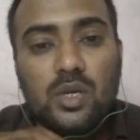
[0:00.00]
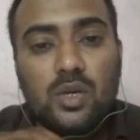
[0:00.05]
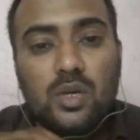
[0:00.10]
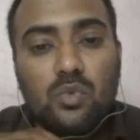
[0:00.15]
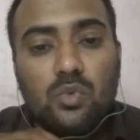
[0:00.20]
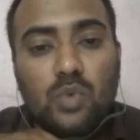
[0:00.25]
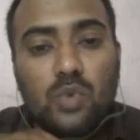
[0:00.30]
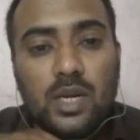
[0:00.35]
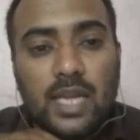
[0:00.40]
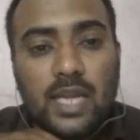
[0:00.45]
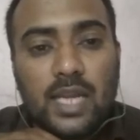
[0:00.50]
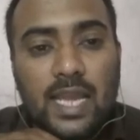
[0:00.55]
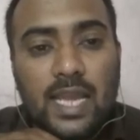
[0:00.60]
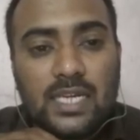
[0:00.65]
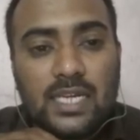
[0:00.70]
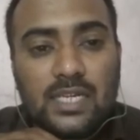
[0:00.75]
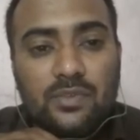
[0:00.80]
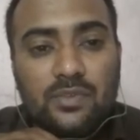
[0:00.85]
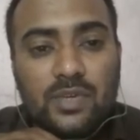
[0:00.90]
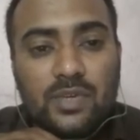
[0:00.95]
one
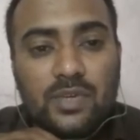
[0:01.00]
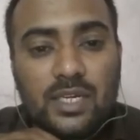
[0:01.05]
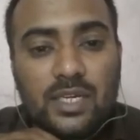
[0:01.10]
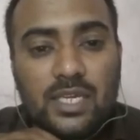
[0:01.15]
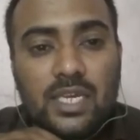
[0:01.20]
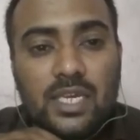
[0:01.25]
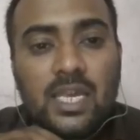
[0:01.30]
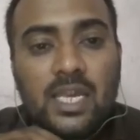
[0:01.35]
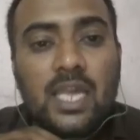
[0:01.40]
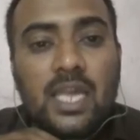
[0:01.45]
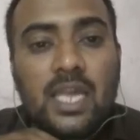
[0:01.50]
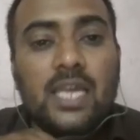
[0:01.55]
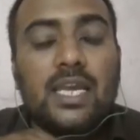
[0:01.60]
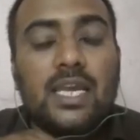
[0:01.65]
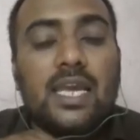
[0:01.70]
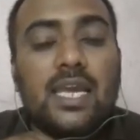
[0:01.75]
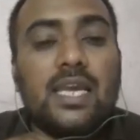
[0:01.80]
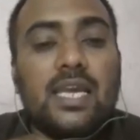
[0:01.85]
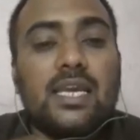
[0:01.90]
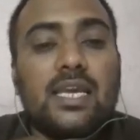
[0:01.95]
activity.
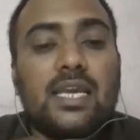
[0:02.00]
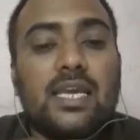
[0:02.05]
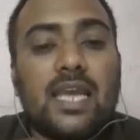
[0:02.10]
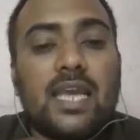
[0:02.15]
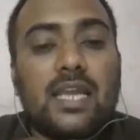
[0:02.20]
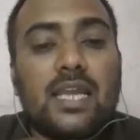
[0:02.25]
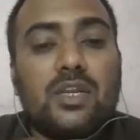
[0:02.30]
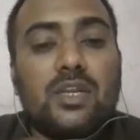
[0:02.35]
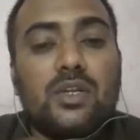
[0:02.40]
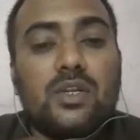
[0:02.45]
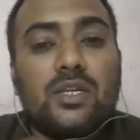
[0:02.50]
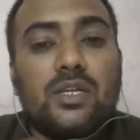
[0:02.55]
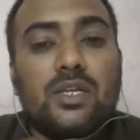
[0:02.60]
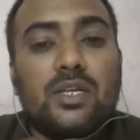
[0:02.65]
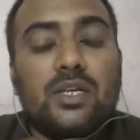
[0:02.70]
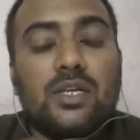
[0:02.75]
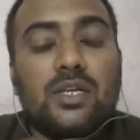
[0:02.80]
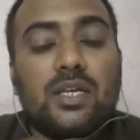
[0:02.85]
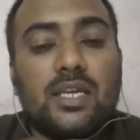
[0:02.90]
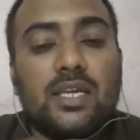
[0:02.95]
Can
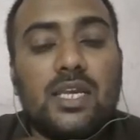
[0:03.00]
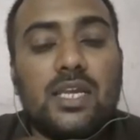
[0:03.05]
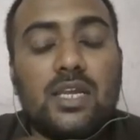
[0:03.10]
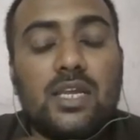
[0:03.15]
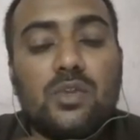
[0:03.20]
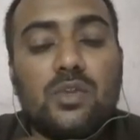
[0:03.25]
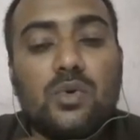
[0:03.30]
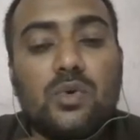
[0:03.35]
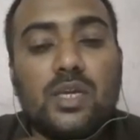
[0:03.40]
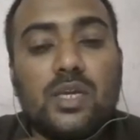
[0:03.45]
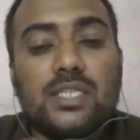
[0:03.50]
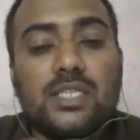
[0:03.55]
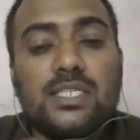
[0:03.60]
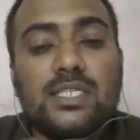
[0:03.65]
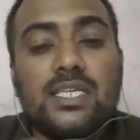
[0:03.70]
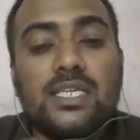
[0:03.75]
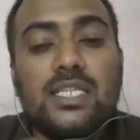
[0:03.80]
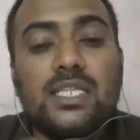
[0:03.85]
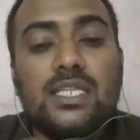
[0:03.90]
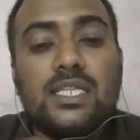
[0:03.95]
here you can
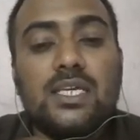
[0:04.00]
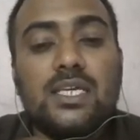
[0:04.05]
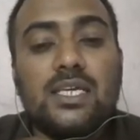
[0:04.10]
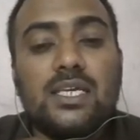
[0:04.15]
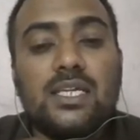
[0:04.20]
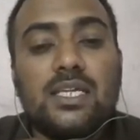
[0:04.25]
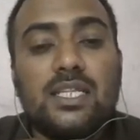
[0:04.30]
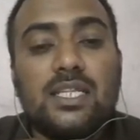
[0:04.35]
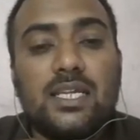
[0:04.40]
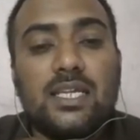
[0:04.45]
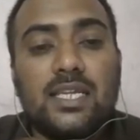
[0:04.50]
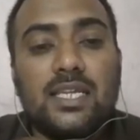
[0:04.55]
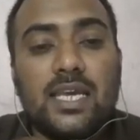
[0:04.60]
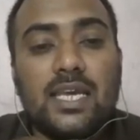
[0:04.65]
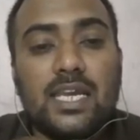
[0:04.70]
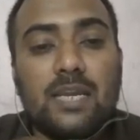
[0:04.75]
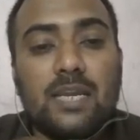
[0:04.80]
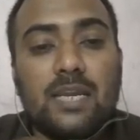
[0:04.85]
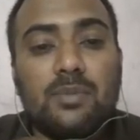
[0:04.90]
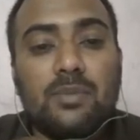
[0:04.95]
see the
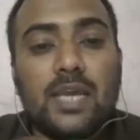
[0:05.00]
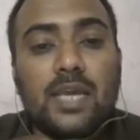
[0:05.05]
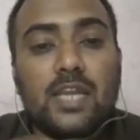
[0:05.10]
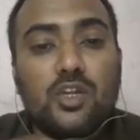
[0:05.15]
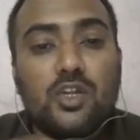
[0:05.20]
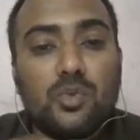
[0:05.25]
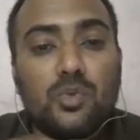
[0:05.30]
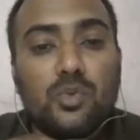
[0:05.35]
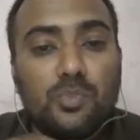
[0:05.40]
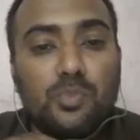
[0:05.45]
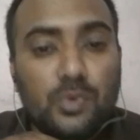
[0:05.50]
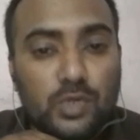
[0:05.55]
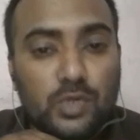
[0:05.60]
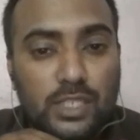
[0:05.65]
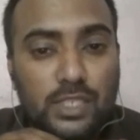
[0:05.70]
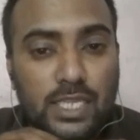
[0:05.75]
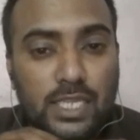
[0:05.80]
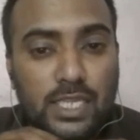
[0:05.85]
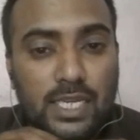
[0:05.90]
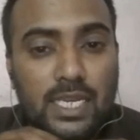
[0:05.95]
diagram. Can you put
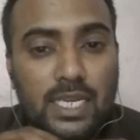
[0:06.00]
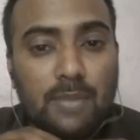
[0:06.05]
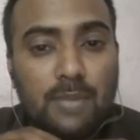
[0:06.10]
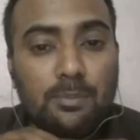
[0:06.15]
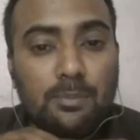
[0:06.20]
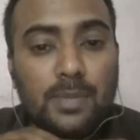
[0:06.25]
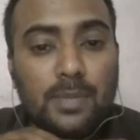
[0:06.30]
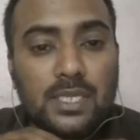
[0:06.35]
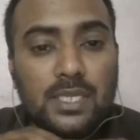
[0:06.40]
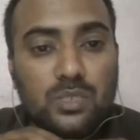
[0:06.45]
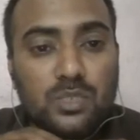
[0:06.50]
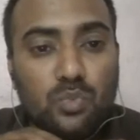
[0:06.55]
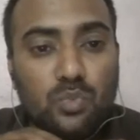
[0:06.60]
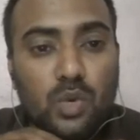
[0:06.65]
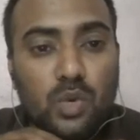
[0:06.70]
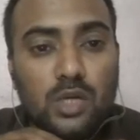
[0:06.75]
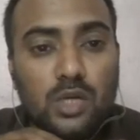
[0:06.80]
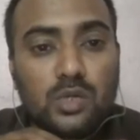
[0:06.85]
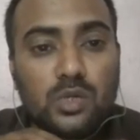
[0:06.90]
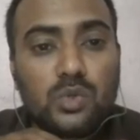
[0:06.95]
the numbers
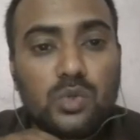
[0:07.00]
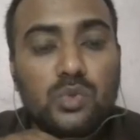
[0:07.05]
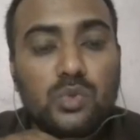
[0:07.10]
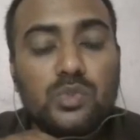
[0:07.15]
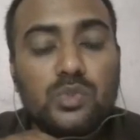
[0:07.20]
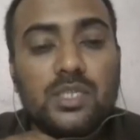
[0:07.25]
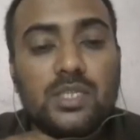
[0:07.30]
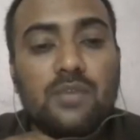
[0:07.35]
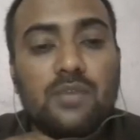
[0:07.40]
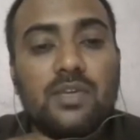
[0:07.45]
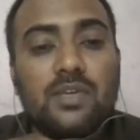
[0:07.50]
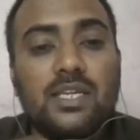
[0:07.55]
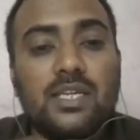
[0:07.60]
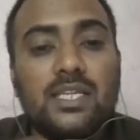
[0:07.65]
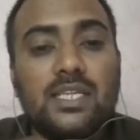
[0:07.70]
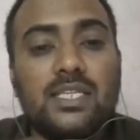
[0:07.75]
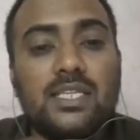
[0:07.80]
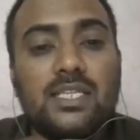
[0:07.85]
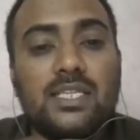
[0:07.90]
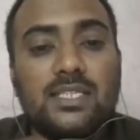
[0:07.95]
1 to 7
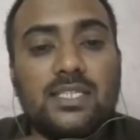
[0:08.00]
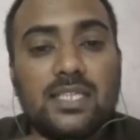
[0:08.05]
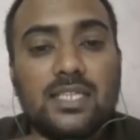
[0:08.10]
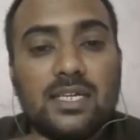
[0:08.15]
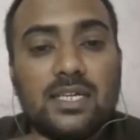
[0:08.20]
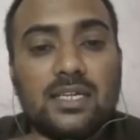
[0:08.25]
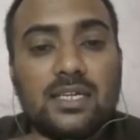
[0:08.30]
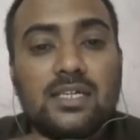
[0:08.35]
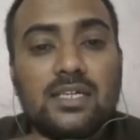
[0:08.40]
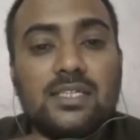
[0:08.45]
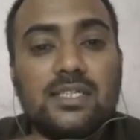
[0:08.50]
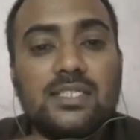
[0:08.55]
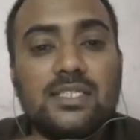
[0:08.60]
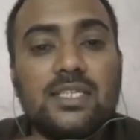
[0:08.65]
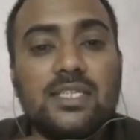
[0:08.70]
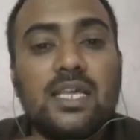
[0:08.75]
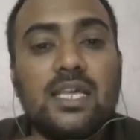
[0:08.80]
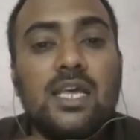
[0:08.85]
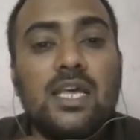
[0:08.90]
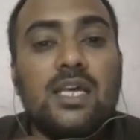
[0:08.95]
in the
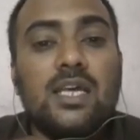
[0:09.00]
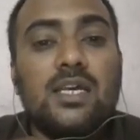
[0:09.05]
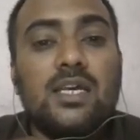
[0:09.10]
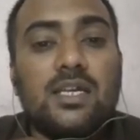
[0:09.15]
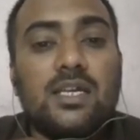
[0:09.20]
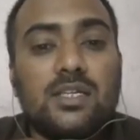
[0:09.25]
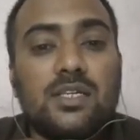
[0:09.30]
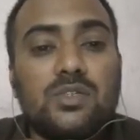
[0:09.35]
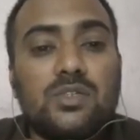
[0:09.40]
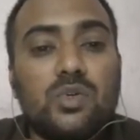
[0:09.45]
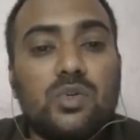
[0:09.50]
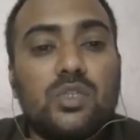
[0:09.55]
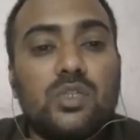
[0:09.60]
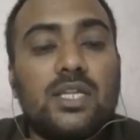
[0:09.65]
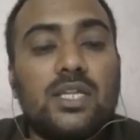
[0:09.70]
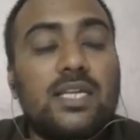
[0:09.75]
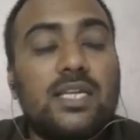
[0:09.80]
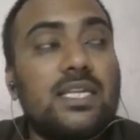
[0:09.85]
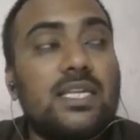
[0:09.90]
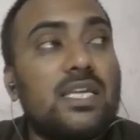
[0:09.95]
circles so
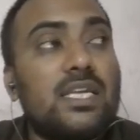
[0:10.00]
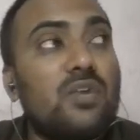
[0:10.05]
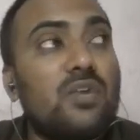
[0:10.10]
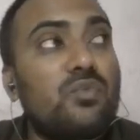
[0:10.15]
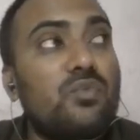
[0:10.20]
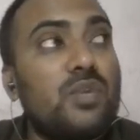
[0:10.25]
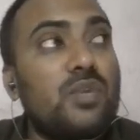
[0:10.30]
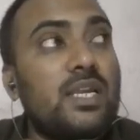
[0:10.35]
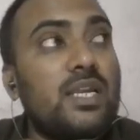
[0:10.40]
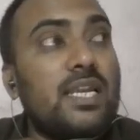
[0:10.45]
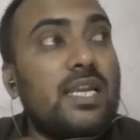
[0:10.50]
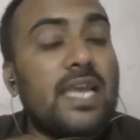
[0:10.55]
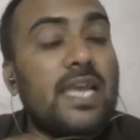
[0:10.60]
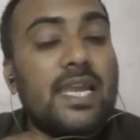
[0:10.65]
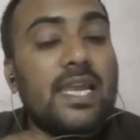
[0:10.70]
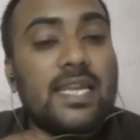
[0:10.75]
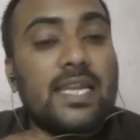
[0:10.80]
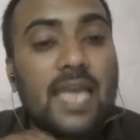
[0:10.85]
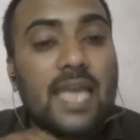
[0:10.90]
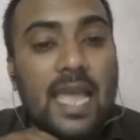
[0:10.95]
that every
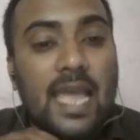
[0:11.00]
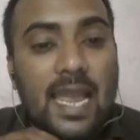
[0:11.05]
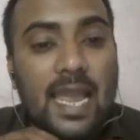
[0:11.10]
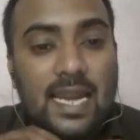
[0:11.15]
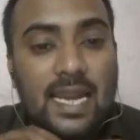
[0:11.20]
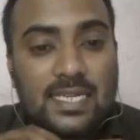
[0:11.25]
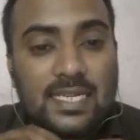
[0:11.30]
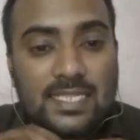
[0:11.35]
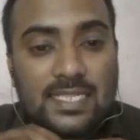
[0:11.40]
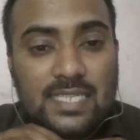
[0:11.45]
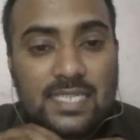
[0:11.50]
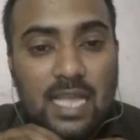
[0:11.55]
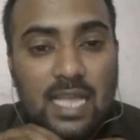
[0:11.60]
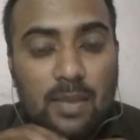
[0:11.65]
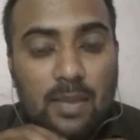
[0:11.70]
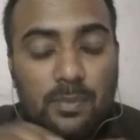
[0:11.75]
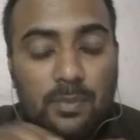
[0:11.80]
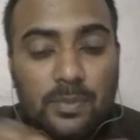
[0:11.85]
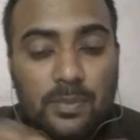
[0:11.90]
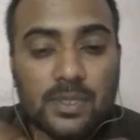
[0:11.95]
line adds
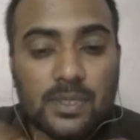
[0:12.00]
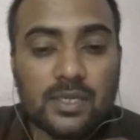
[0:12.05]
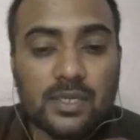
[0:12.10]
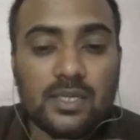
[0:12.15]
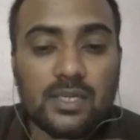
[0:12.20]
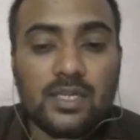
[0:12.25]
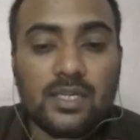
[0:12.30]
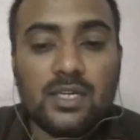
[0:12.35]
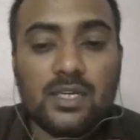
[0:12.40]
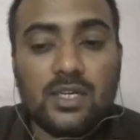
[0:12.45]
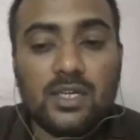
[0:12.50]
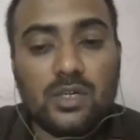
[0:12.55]
up to